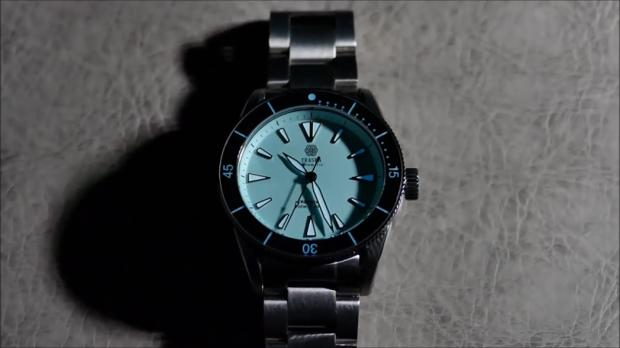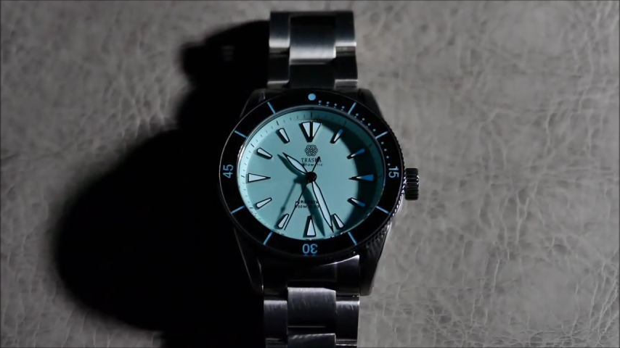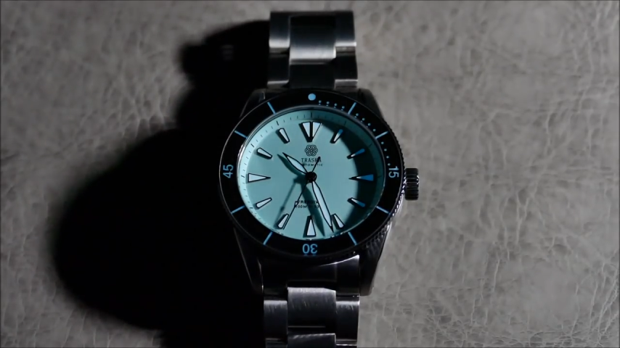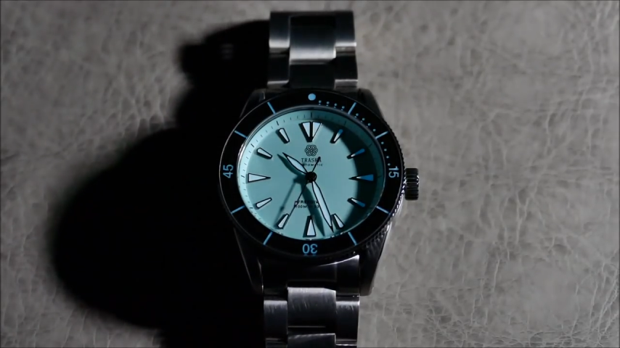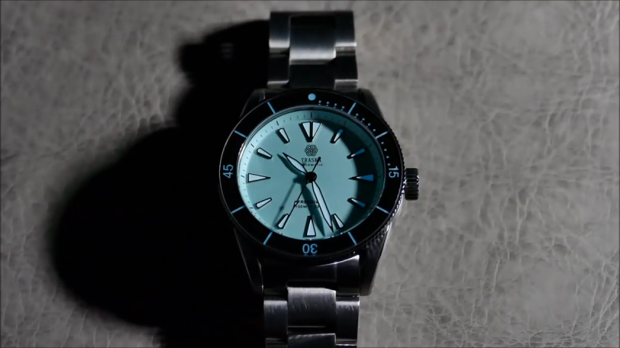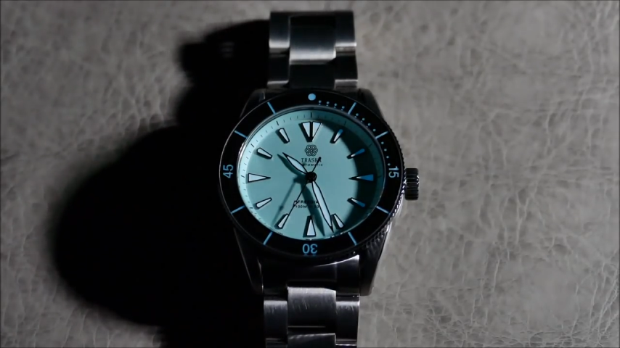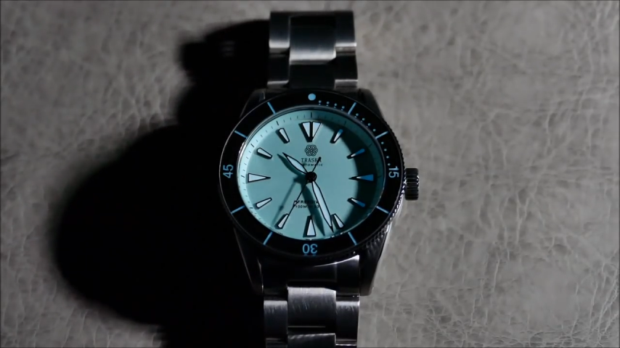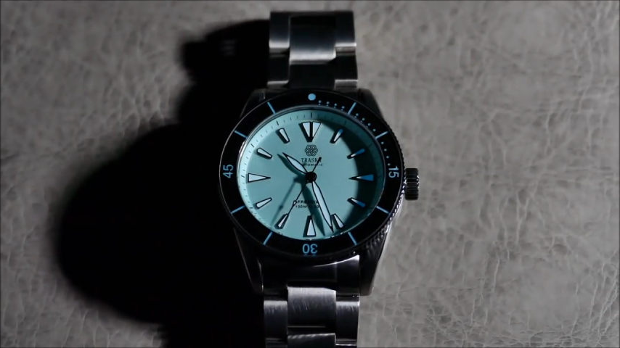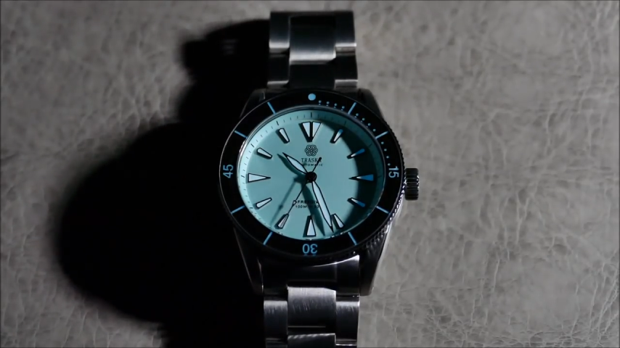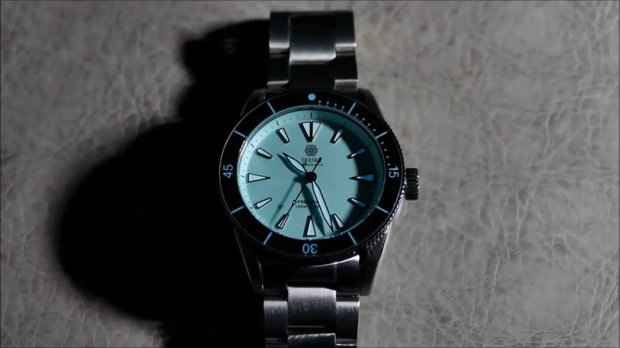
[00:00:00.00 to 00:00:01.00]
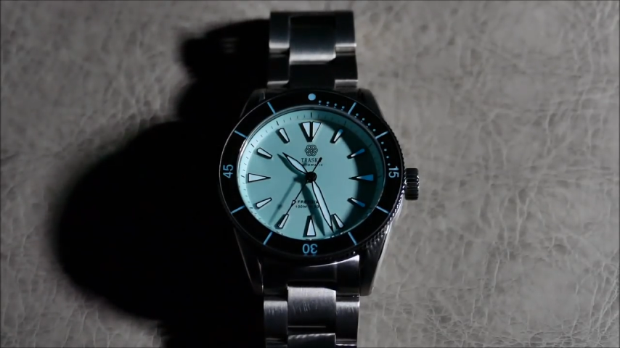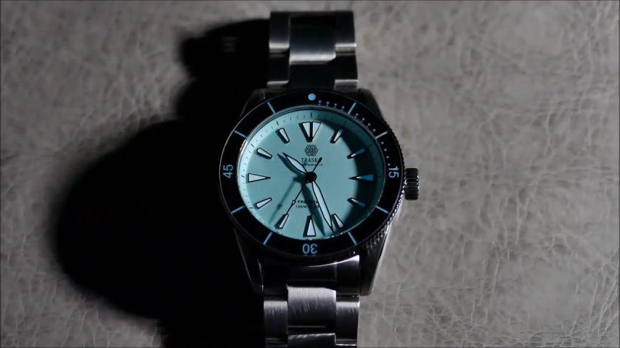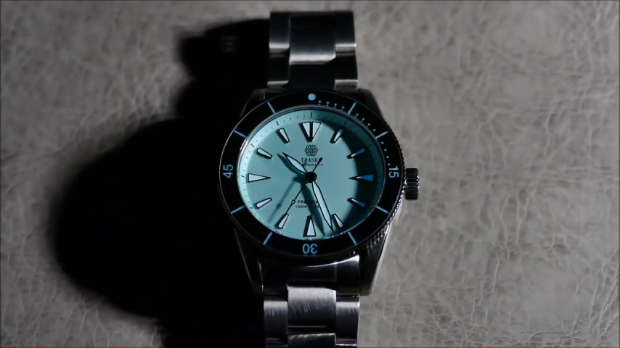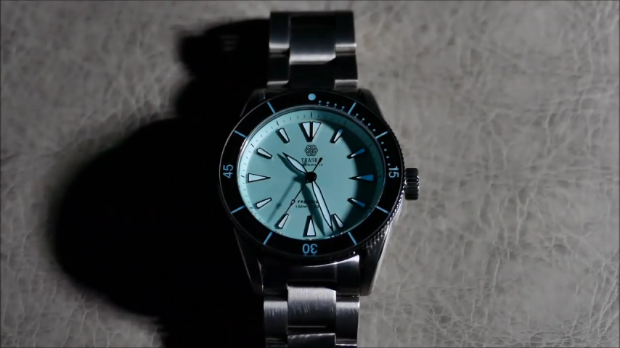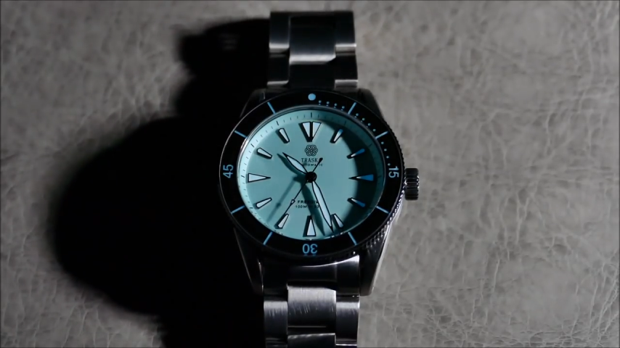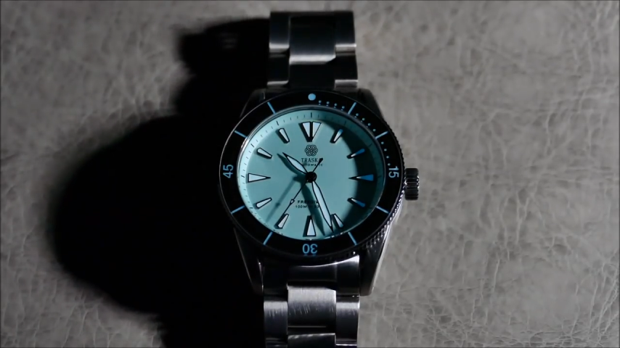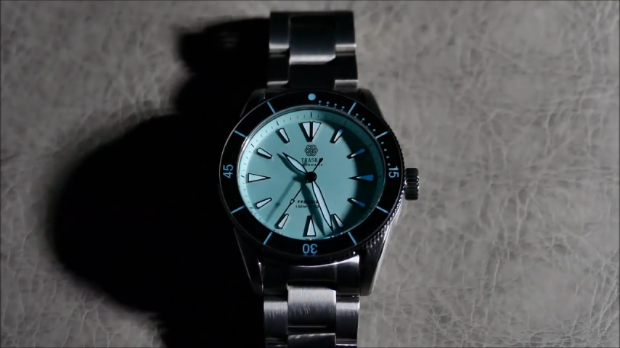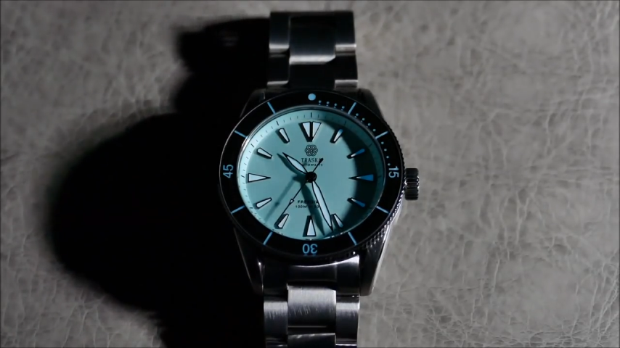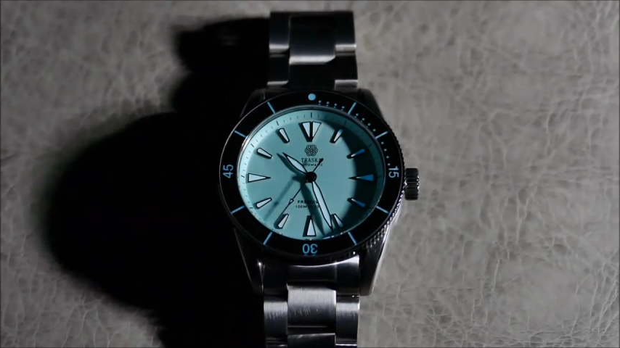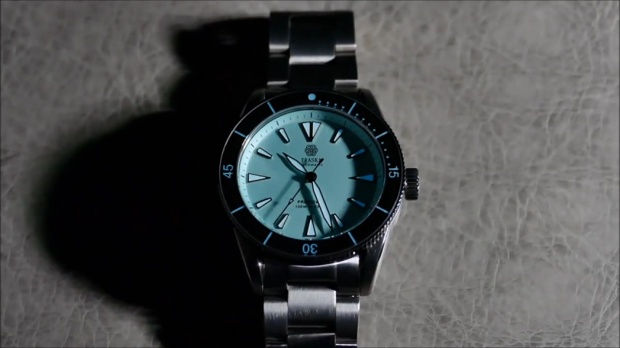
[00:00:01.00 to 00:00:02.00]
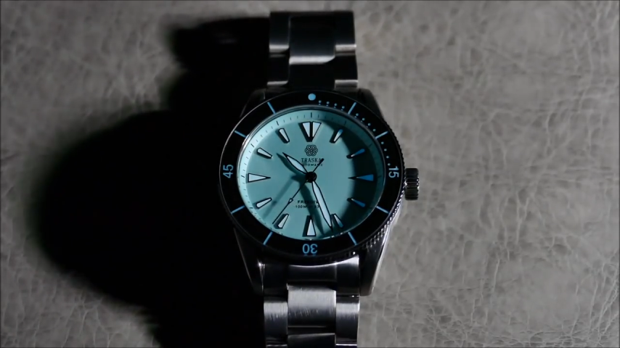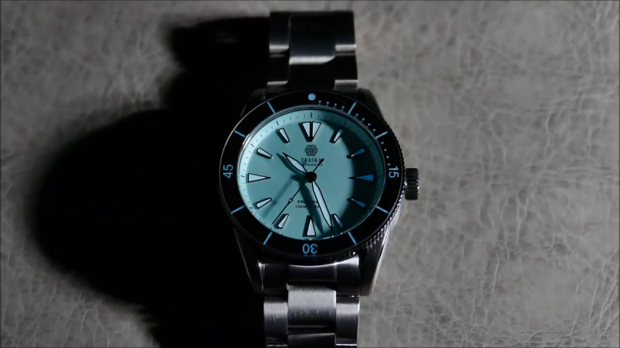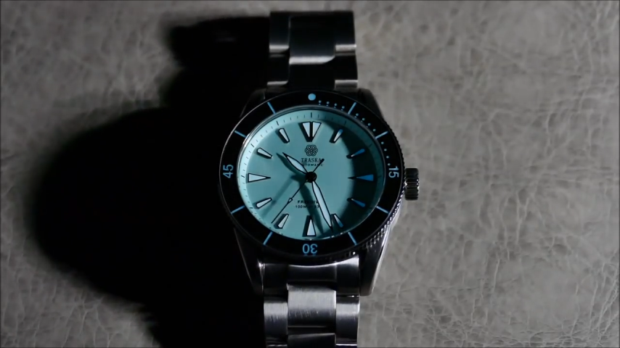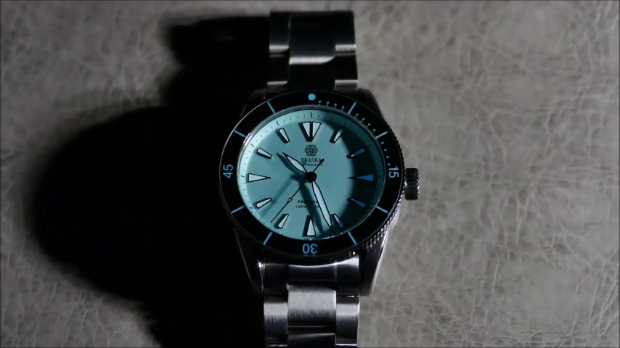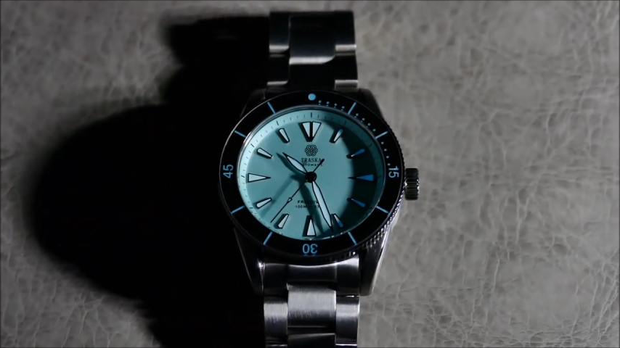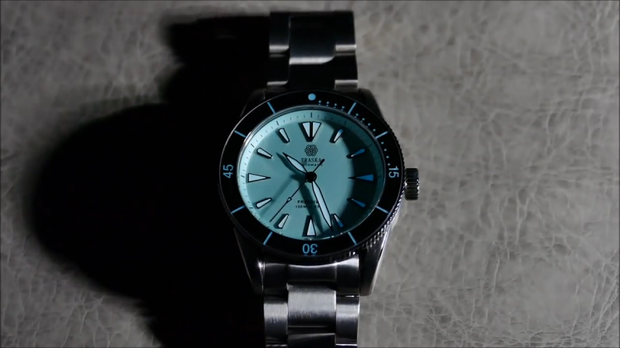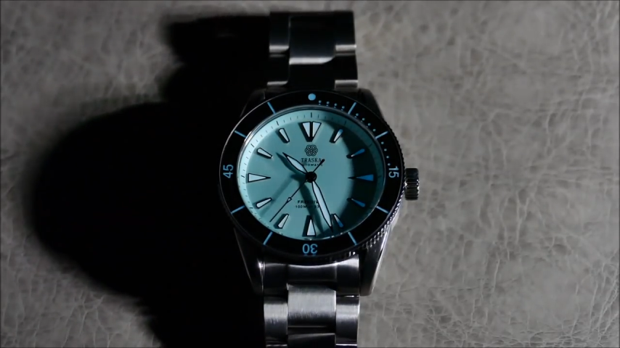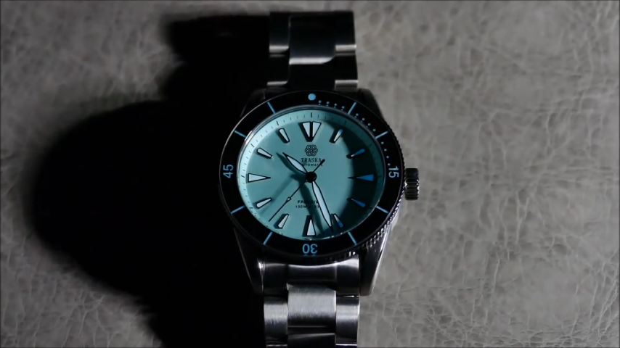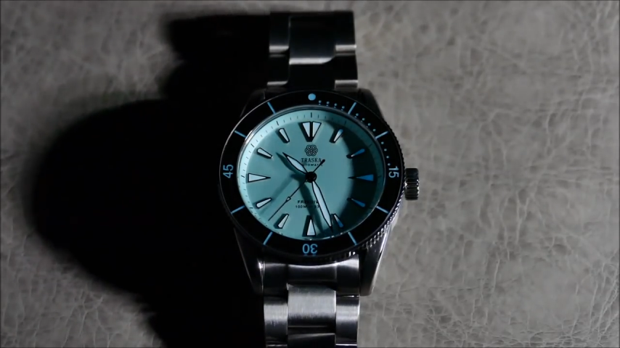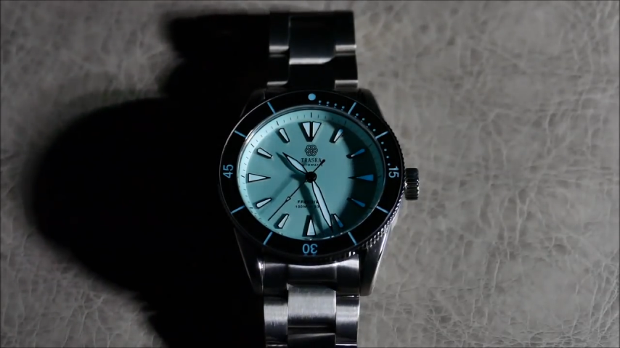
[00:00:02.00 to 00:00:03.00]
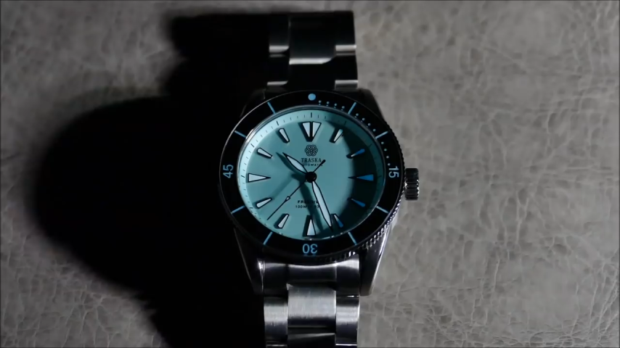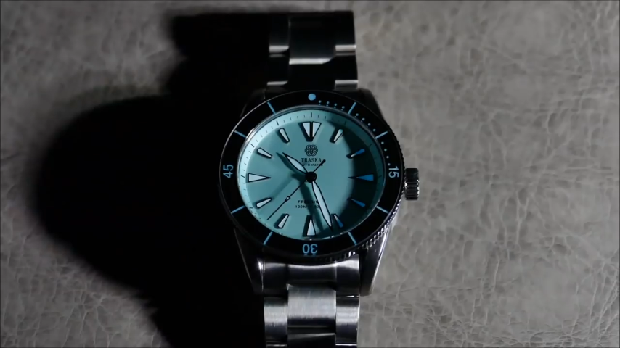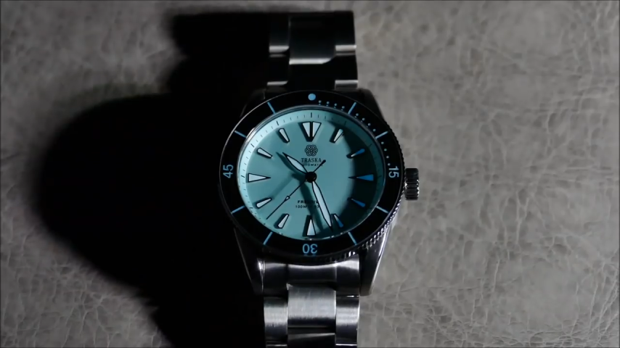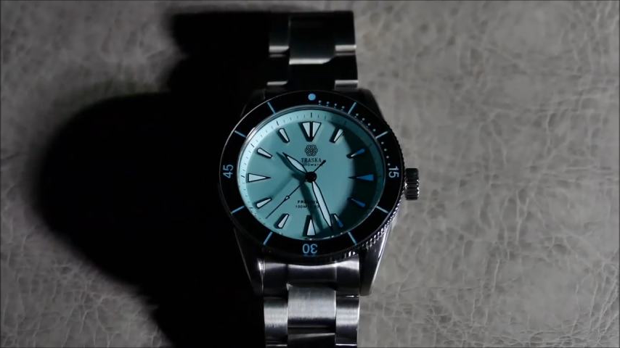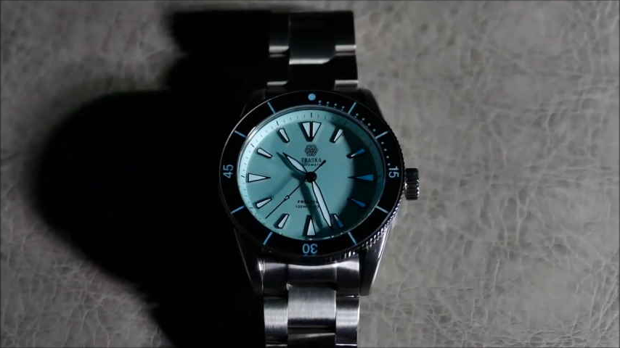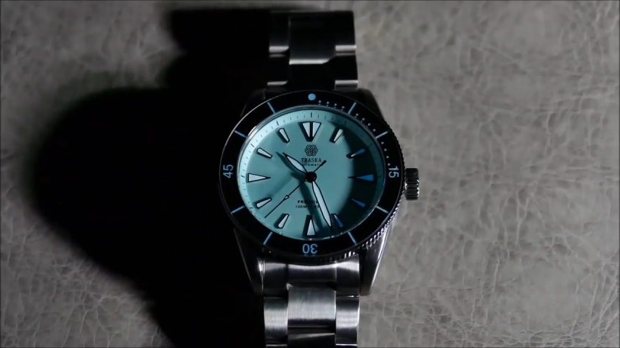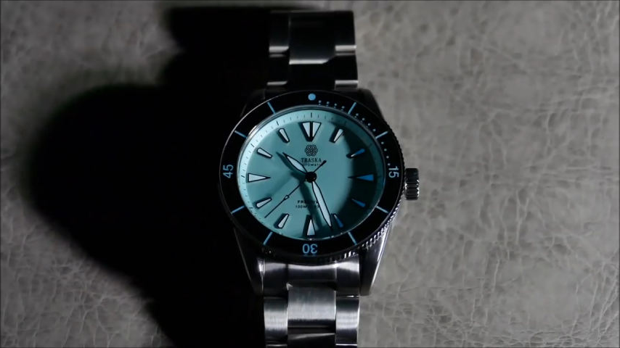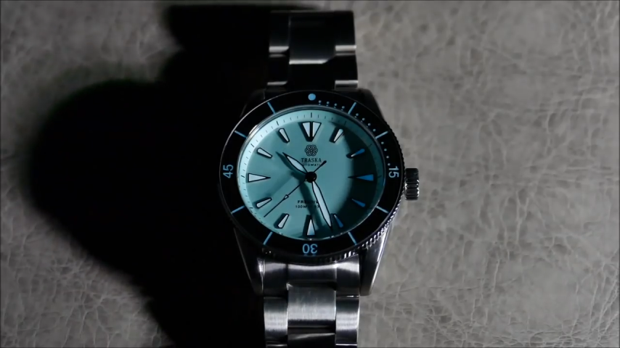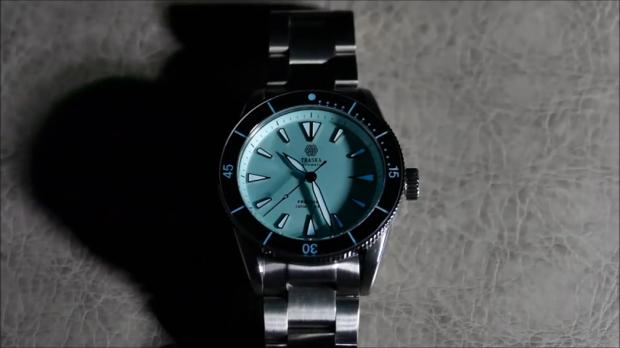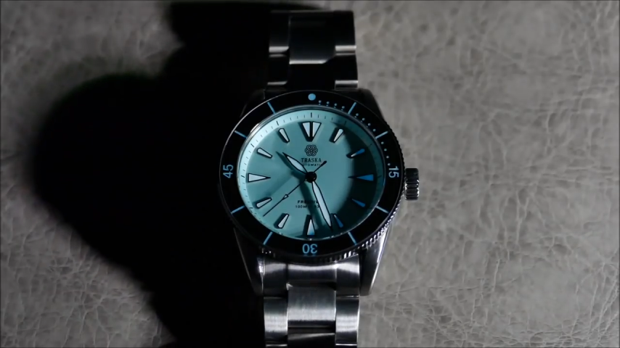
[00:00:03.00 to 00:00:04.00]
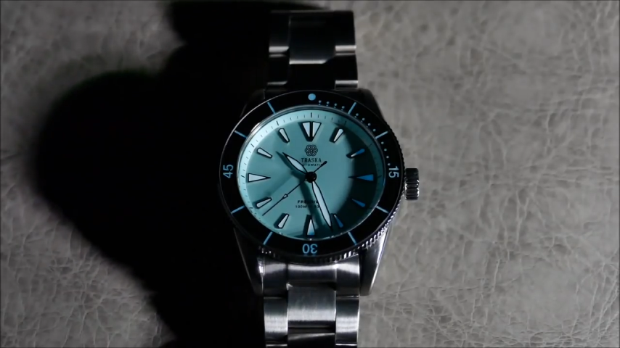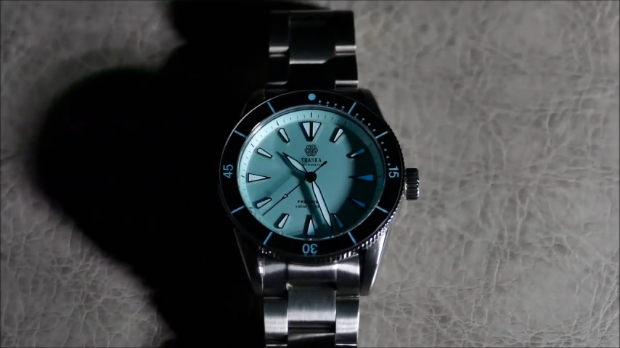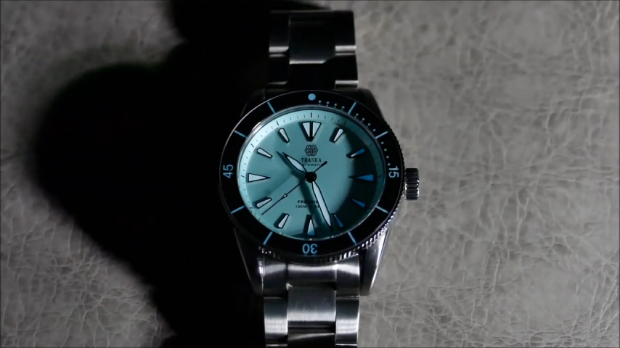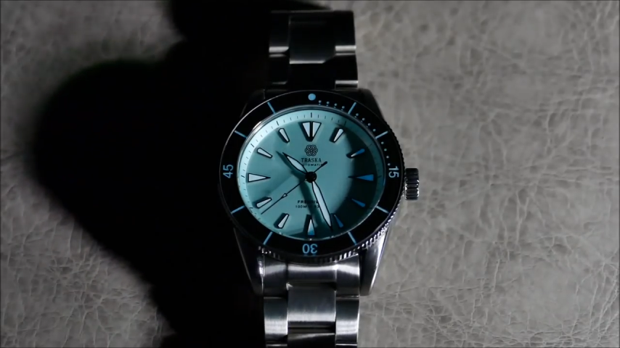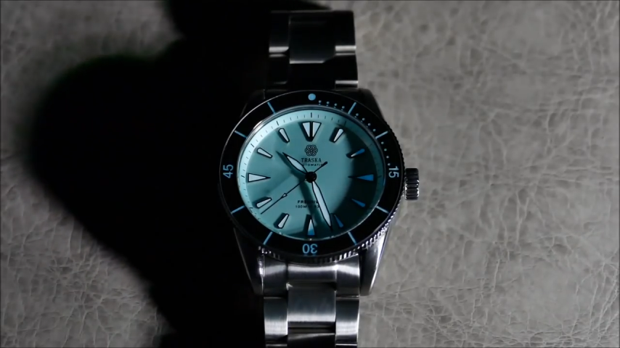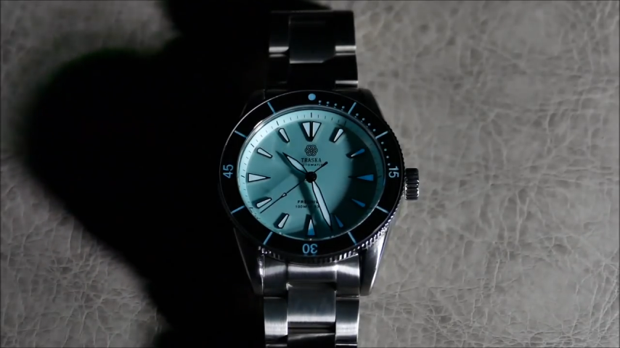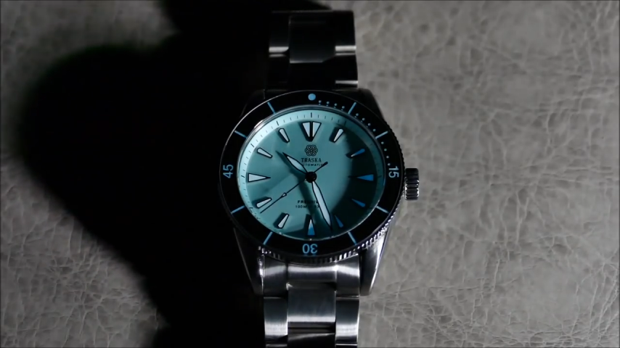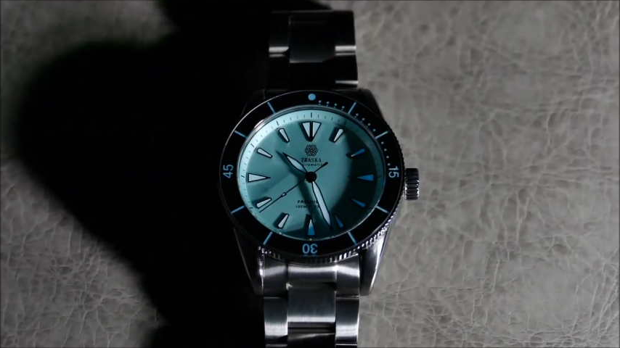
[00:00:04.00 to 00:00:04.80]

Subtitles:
No face is visible, so there are no lips to read.